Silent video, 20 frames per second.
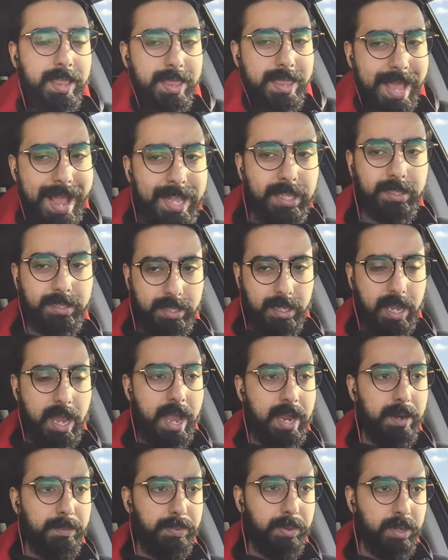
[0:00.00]
That's the
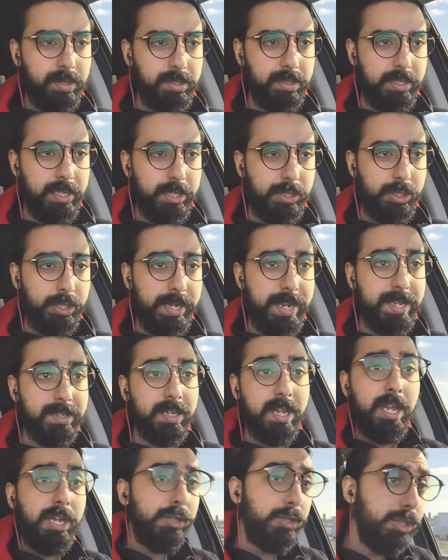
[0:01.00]
kind of person that she
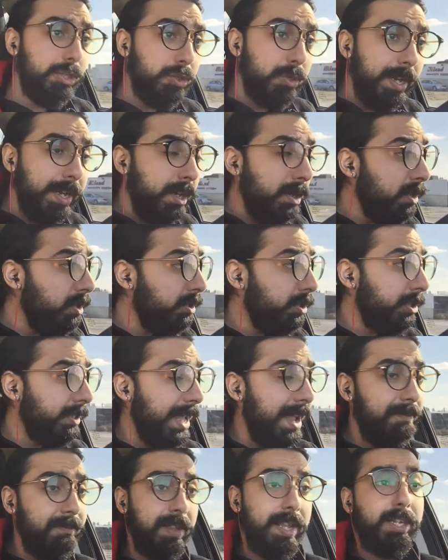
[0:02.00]
is. She treated her
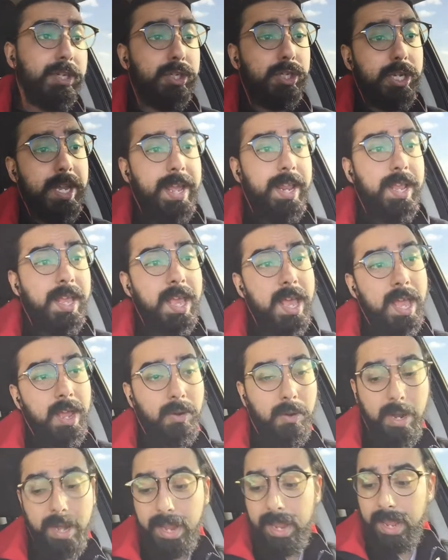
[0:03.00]
staff like shit,
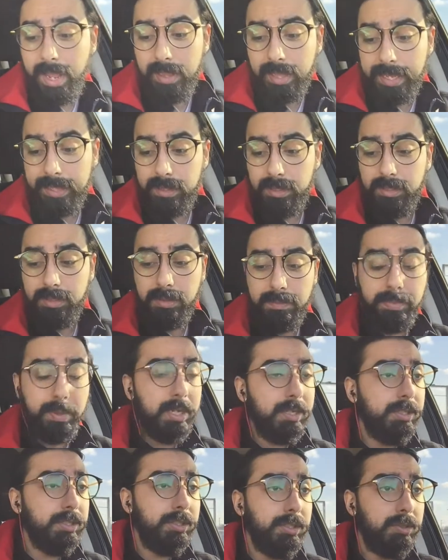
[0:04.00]
right? Like, there's a
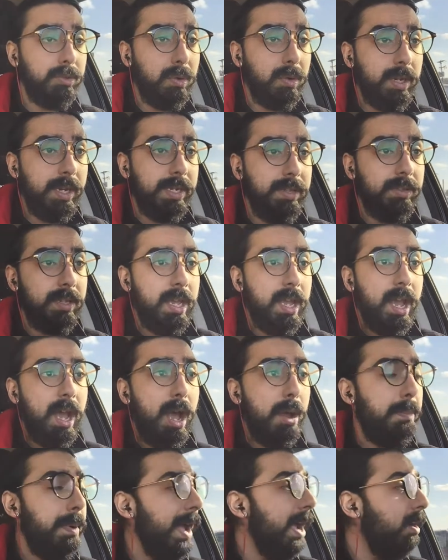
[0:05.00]
bunch of stories
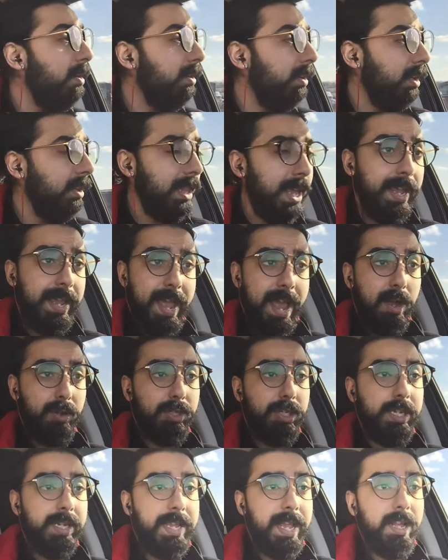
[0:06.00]
about, like, how
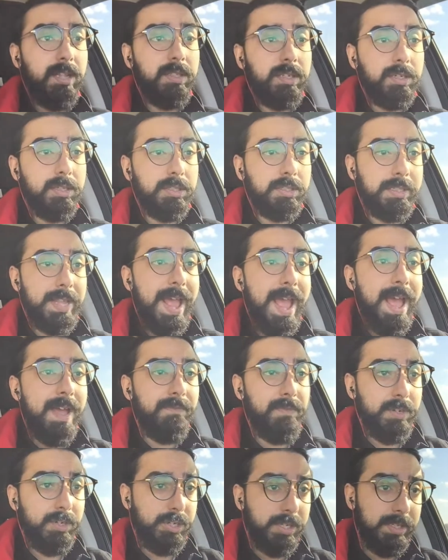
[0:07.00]
she yelled at her
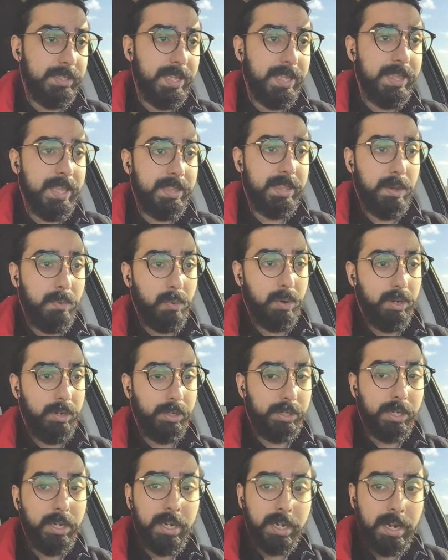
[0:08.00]
staff and she said that they
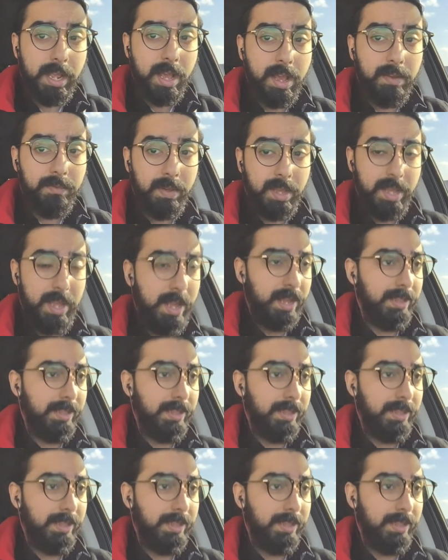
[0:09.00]
weren't good enough.